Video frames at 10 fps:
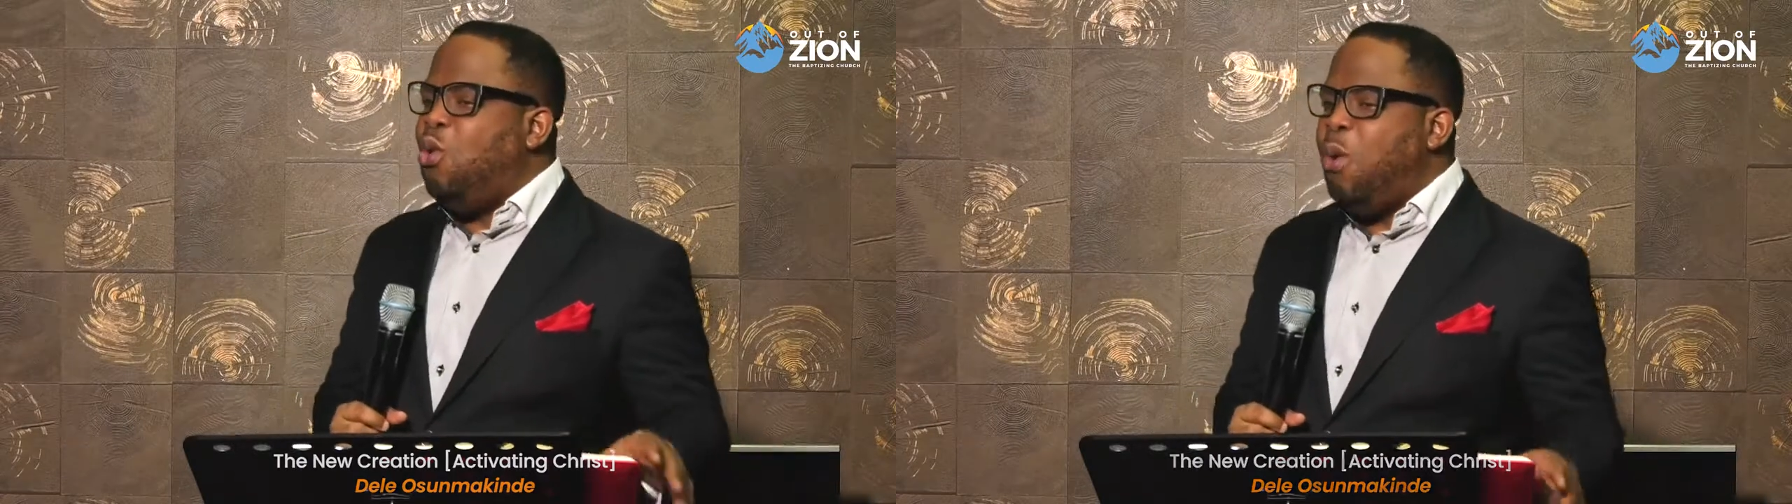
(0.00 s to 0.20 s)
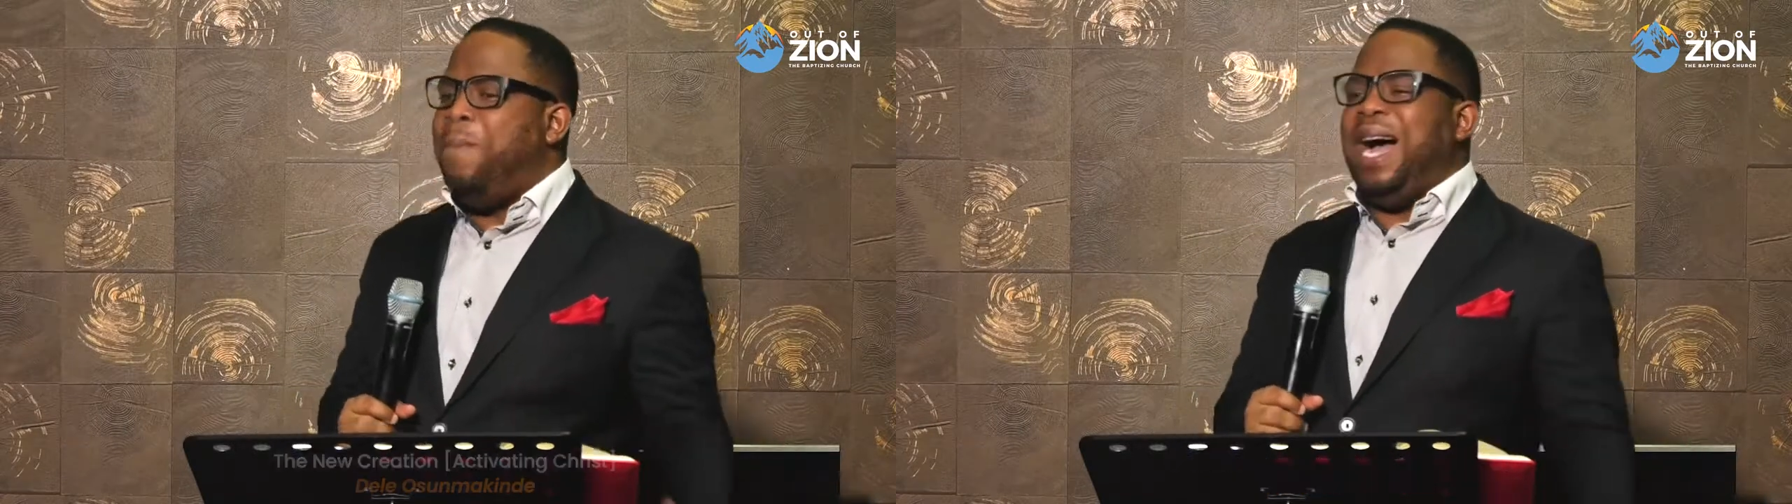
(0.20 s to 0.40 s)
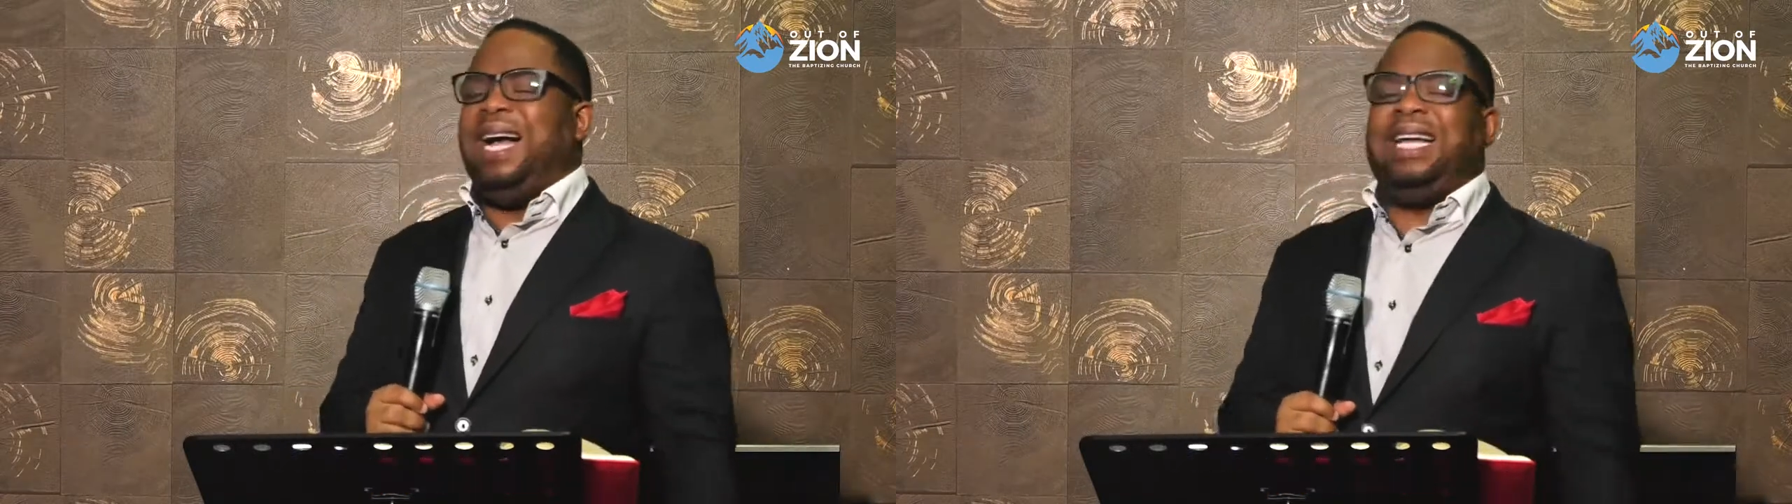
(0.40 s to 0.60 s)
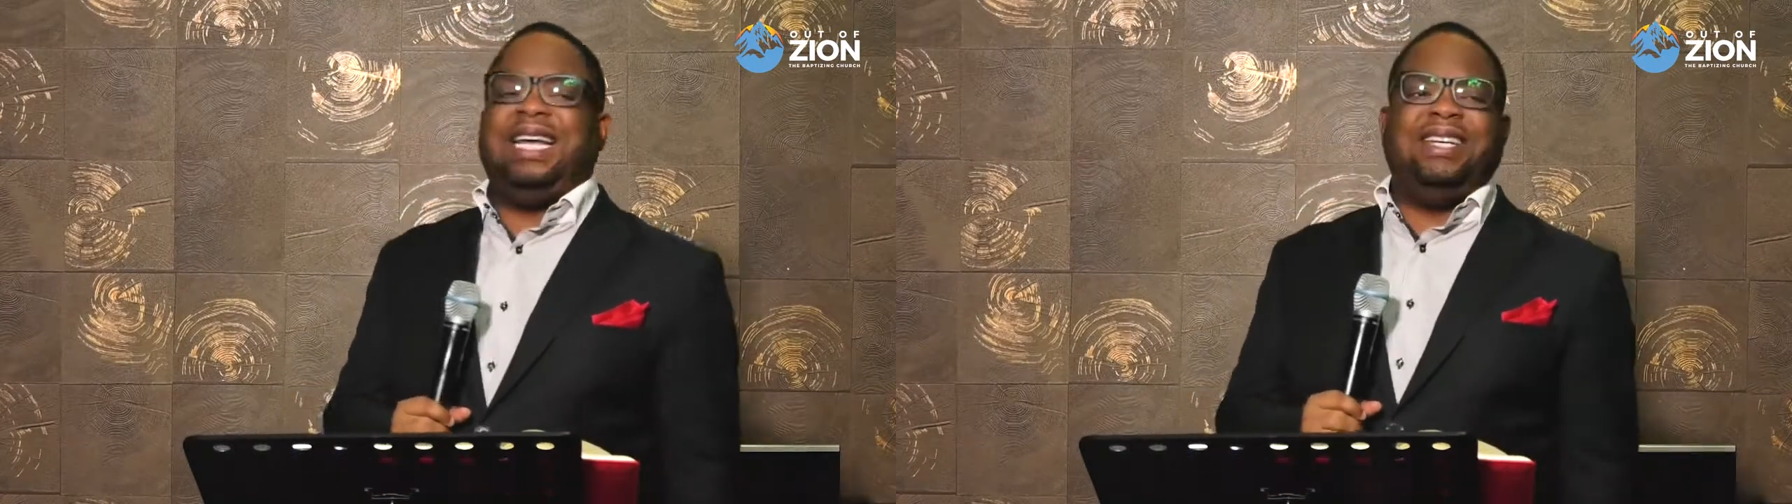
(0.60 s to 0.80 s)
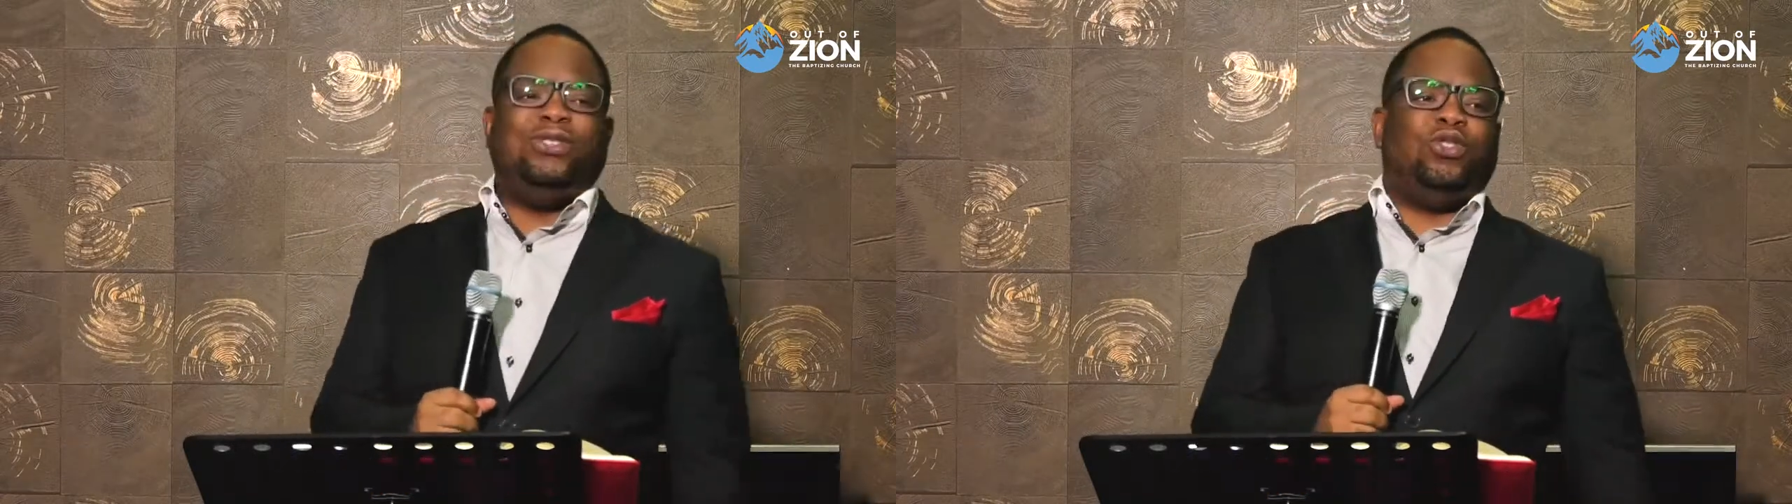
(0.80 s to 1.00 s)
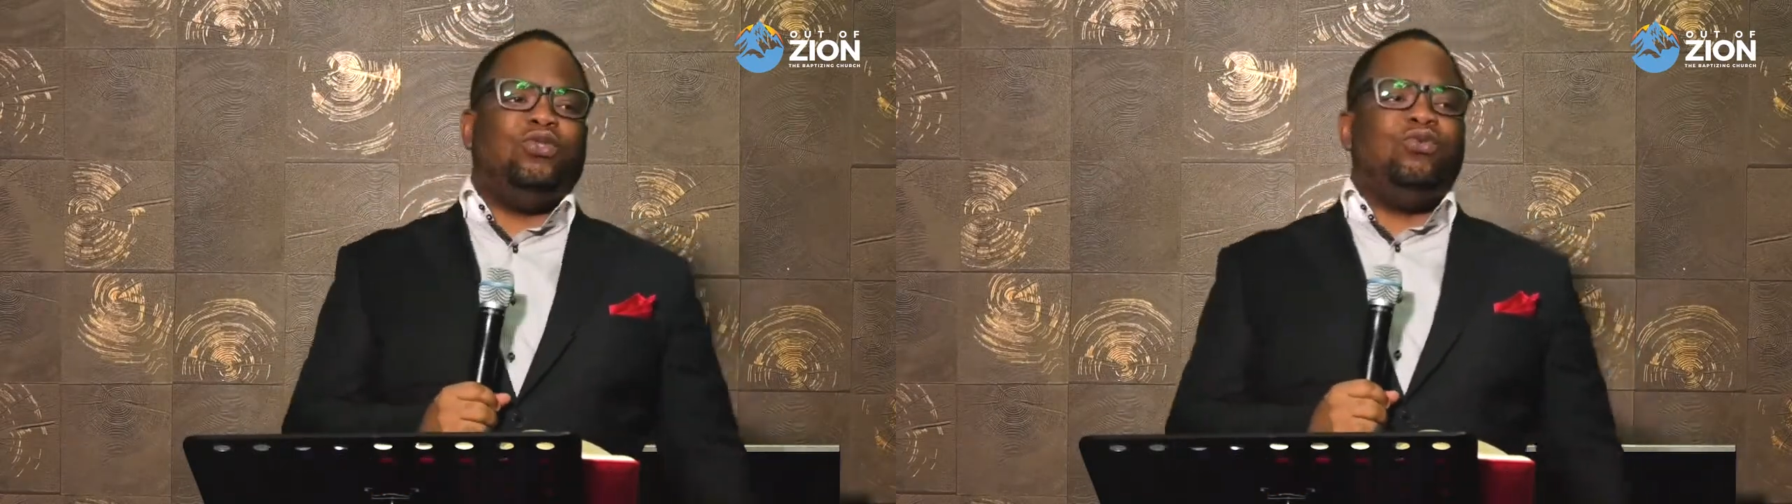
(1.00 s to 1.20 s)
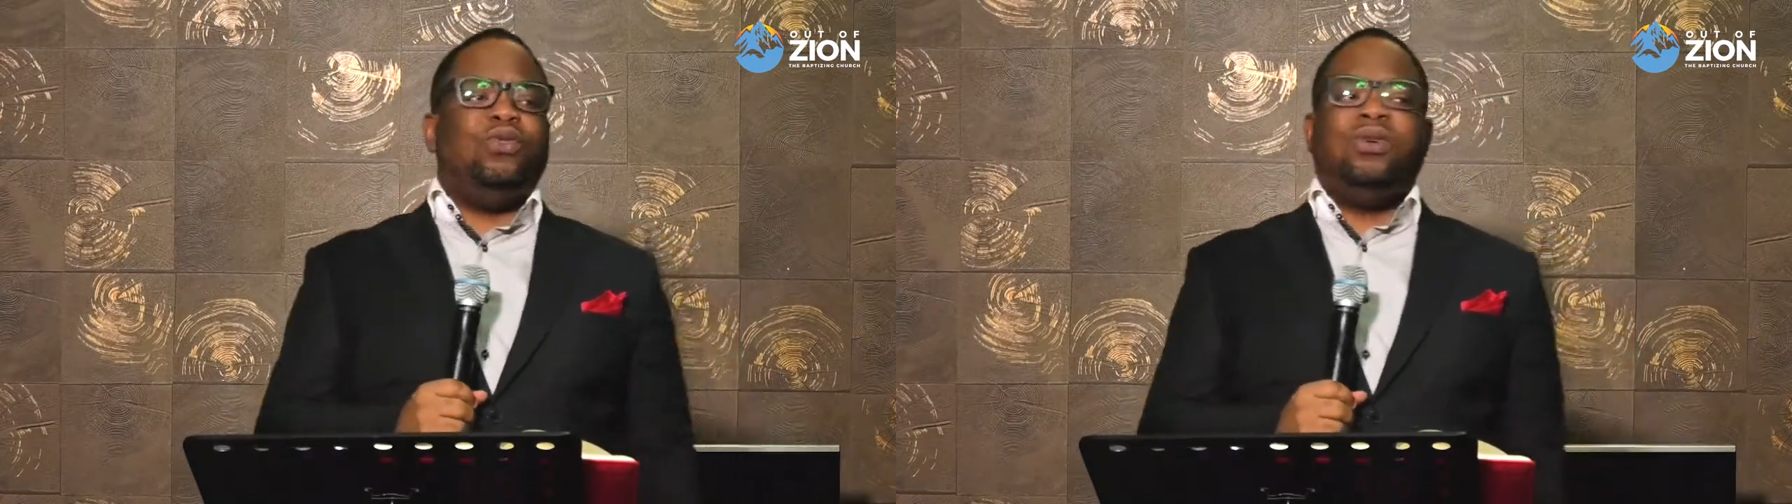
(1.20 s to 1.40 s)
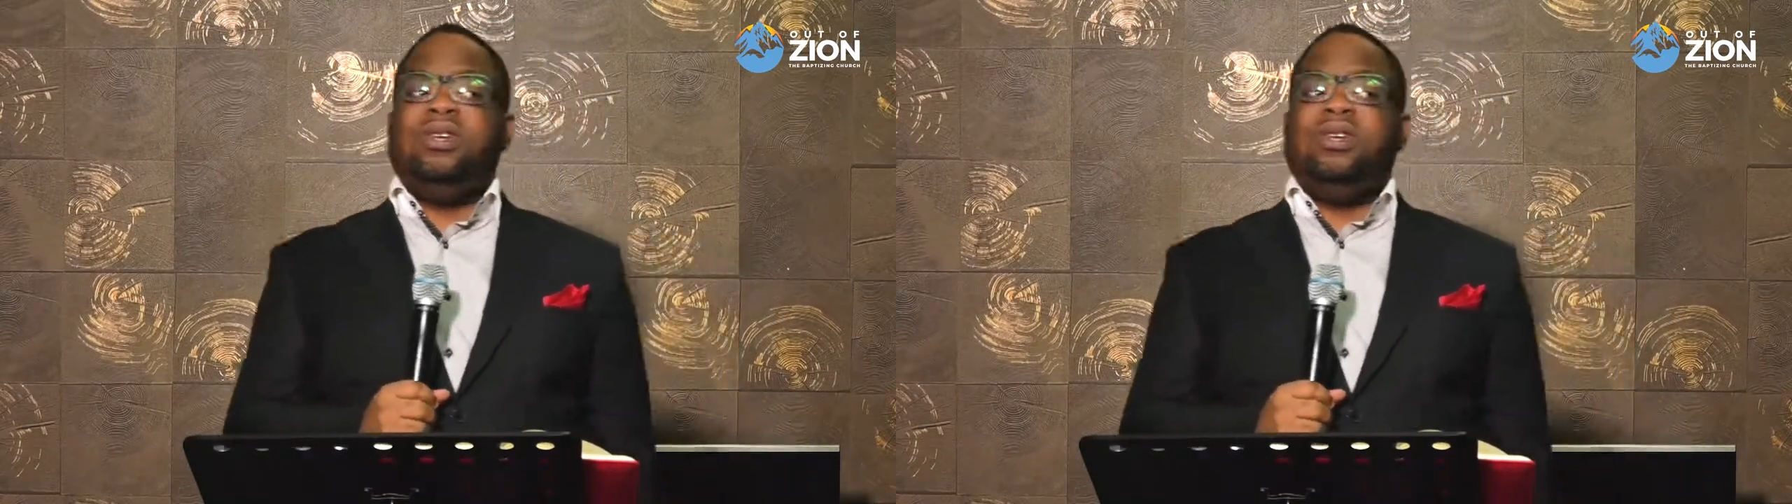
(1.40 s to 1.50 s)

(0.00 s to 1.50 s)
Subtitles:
go back into